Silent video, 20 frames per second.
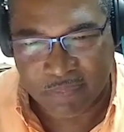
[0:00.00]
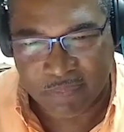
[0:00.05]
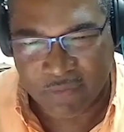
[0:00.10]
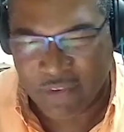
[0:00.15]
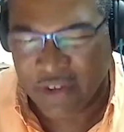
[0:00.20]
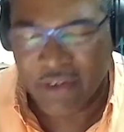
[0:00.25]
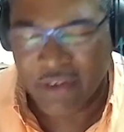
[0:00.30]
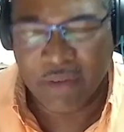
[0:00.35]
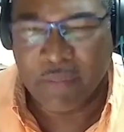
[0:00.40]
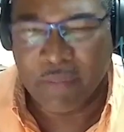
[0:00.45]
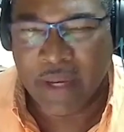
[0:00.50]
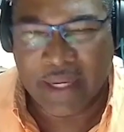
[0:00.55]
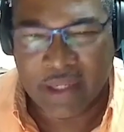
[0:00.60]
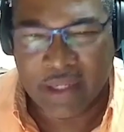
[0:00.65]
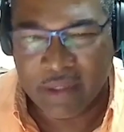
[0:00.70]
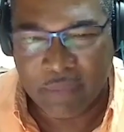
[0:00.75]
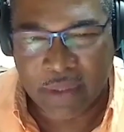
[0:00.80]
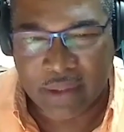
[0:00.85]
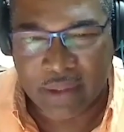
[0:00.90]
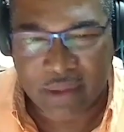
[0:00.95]
very
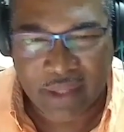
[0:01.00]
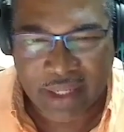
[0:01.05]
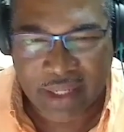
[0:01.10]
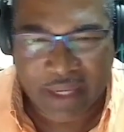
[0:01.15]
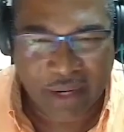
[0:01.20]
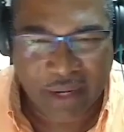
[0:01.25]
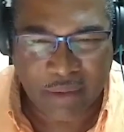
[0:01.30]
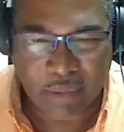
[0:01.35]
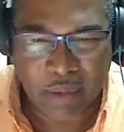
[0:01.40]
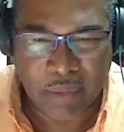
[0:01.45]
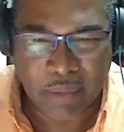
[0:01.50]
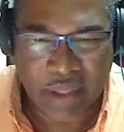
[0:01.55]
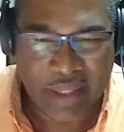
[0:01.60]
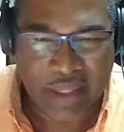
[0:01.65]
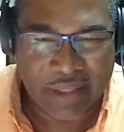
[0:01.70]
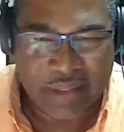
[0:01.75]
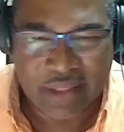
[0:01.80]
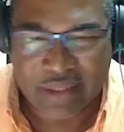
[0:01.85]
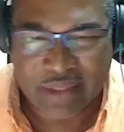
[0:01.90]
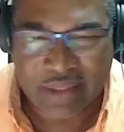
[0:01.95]
badly beaten. I can't remember,
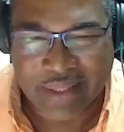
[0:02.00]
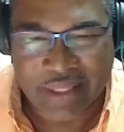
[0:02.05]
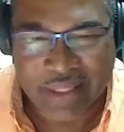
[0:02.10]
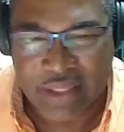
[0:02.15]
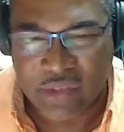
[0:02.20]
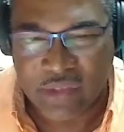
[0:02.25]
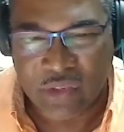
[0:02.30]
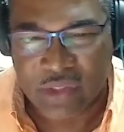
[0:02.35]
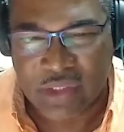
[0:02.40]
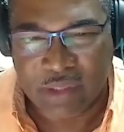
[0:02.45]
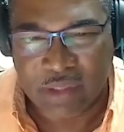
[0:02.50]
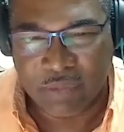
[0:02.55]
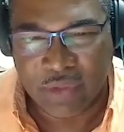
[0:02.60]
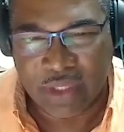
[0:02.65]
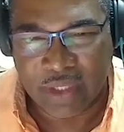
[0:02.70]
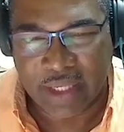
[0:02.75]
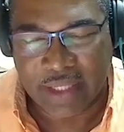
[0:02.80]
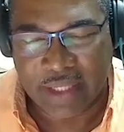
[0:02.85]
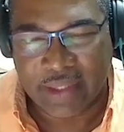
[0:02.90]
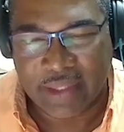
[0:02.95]
18-8 or
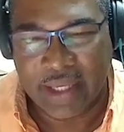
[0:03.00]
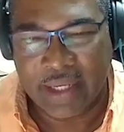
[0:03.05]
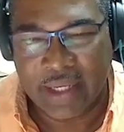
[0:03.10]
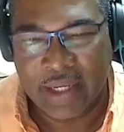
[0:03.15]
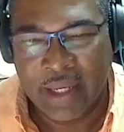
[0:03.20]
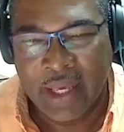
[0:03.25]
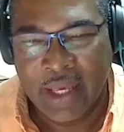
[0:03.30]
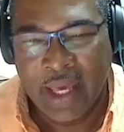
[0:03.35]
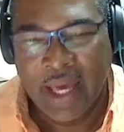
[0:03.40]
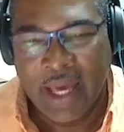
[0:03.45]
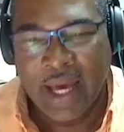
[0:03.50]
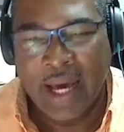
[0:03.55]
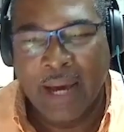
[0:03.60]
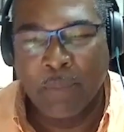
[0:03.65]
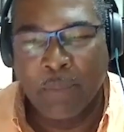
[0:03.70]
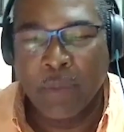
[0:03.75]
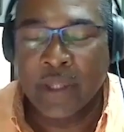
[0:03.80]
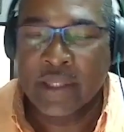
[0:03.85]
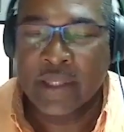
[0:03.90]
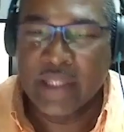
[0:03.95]
something like that.
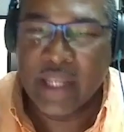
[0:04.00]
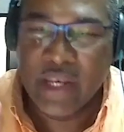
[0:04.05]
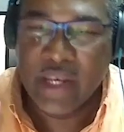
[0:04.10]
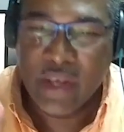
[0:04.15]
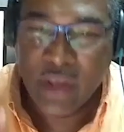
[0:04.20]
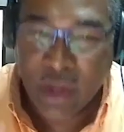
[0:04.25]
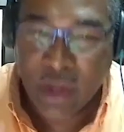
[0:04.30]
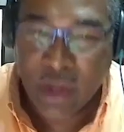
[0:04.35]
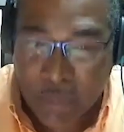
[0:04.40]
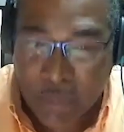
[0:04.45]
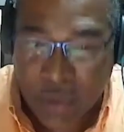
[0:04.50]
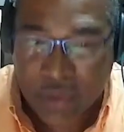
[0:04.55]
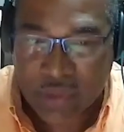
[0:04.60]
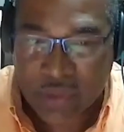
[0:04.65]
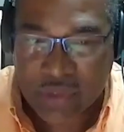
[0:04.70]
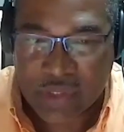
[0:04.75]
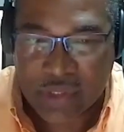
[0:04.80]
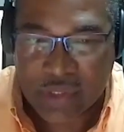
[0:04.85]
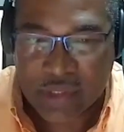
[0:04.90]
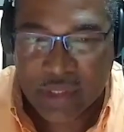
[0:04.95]
But the
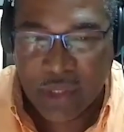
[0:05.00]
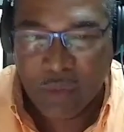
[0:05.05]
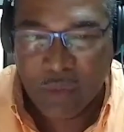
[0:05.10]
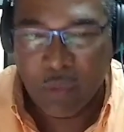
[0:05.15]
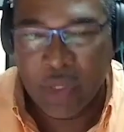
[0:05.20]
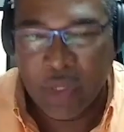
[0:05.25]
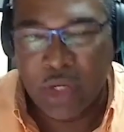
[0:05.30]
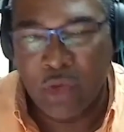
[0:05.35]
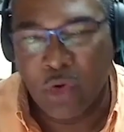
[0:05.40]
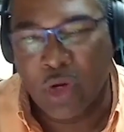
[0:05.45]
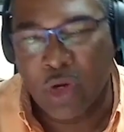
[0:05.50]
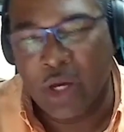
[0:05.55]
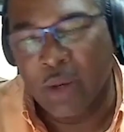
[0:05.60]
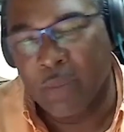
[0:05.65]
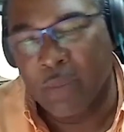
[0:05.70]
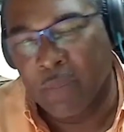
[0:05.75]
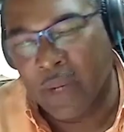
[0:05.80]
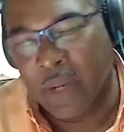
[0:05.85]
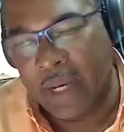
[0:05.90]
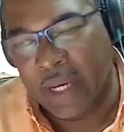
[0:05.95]
numbers, when you
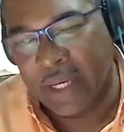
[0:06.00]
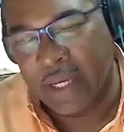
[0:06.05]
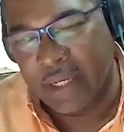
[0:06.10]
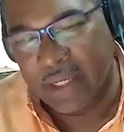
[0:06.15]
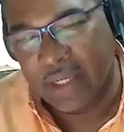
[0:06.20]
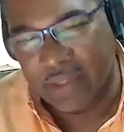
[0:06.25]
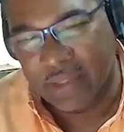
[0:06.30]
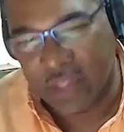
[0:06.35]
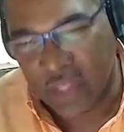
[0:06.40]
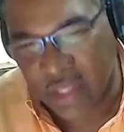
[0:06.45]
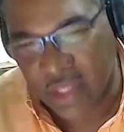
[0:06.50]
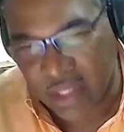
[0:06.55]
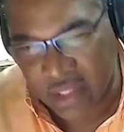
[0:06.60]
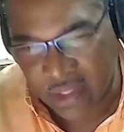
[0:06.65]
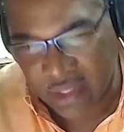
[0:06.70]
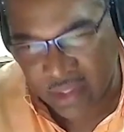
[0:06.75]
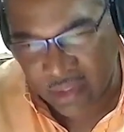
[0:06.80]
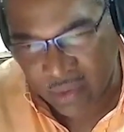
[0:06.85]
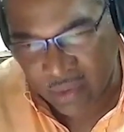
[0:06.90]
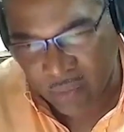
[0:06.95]
combined
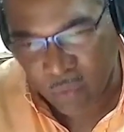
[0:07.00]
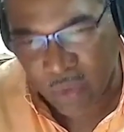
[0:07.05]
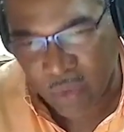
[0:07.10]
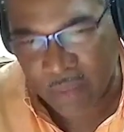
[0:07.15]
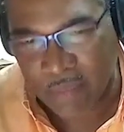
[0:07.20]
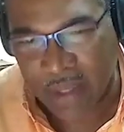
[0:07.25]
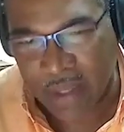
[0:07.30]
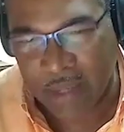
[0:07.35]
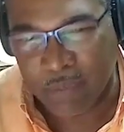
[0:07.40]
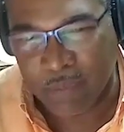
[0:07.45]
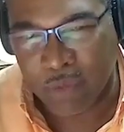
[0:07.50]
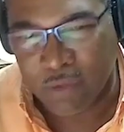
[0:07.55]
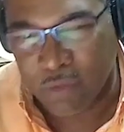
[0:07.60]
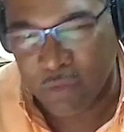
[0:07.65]
the one man per